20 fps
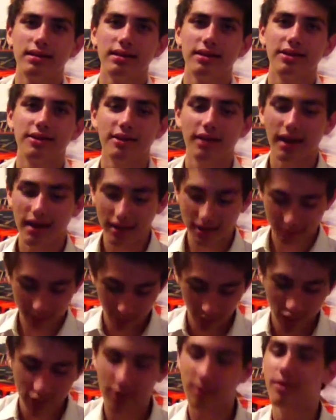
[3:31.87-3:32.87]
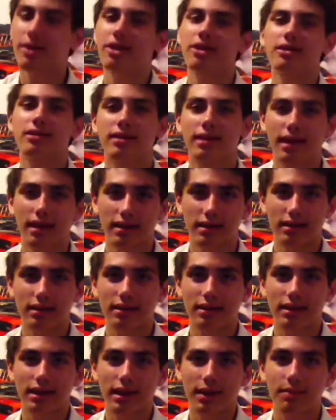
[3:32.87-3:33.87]
They're not supposed to be just like
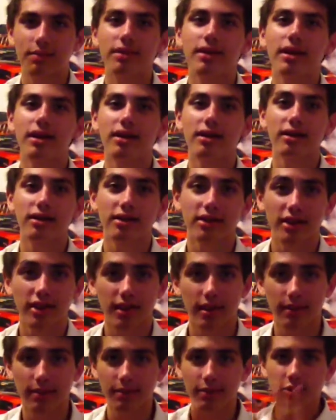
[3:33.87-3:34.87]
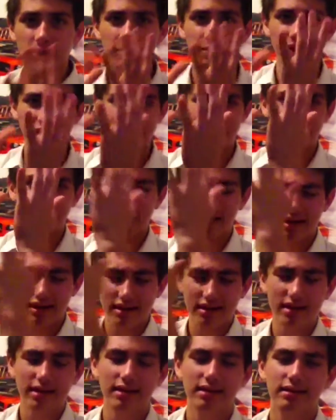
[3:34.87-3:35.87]
kept here. It's supposed to be expressed.
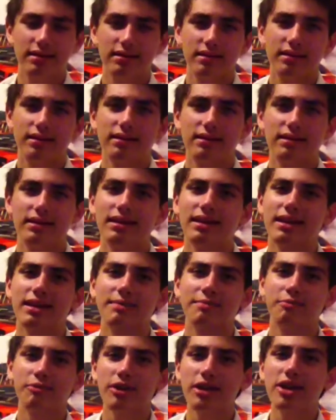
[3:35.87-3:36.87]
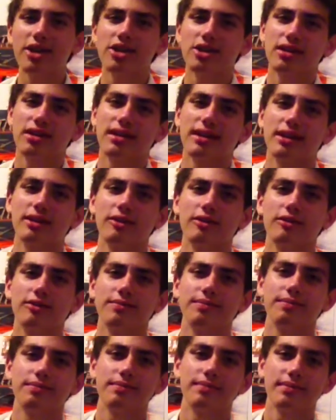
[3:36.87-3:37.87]
Express yourself.
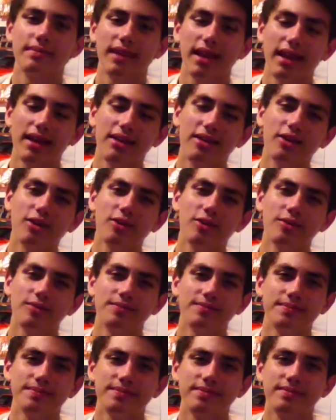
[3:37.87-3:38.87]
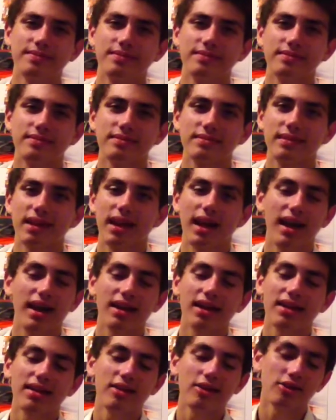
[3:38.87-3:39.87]
That too. And
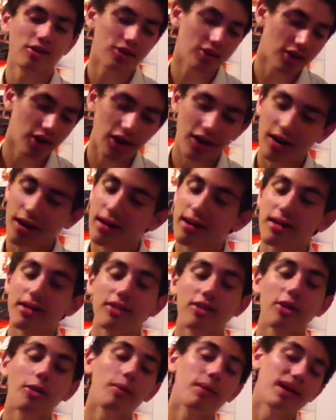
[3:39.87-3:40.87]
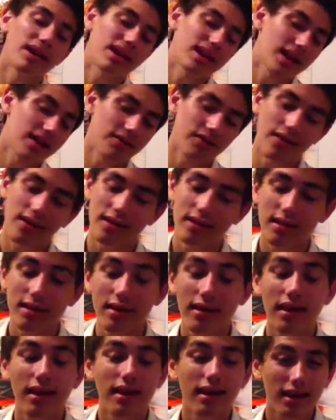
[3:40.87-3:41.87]
this has just gone on to so many life
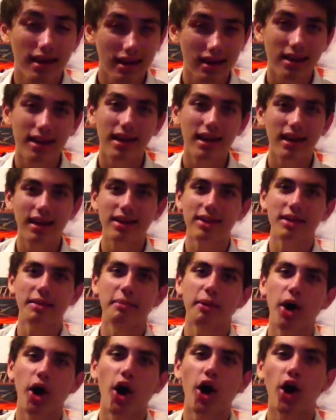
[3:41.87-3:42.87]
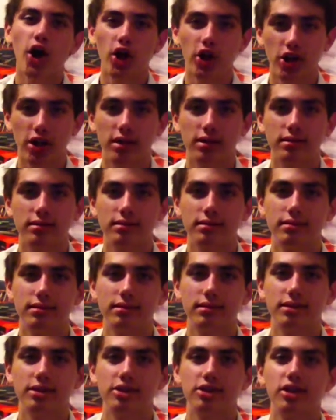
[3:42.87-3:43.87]
lessons. Take them all.
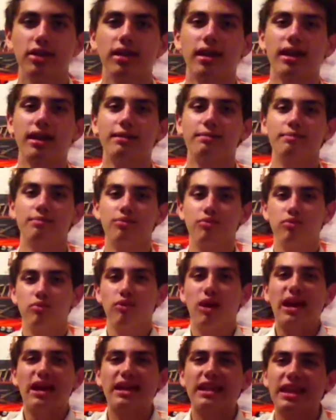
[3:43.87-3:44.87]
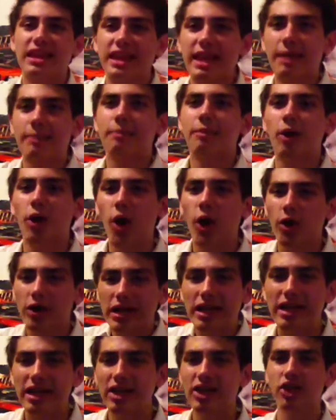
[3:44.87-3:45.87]
Just like embrace them all
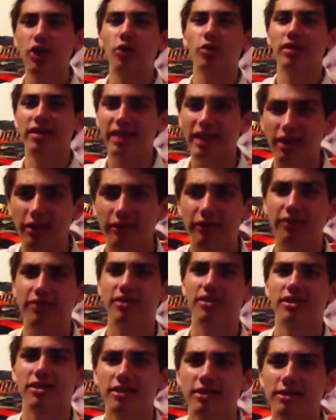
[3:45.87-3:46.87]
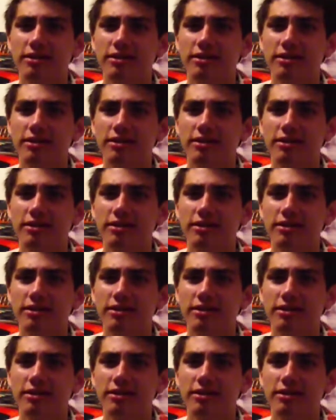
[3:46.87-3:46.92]
into yourselves.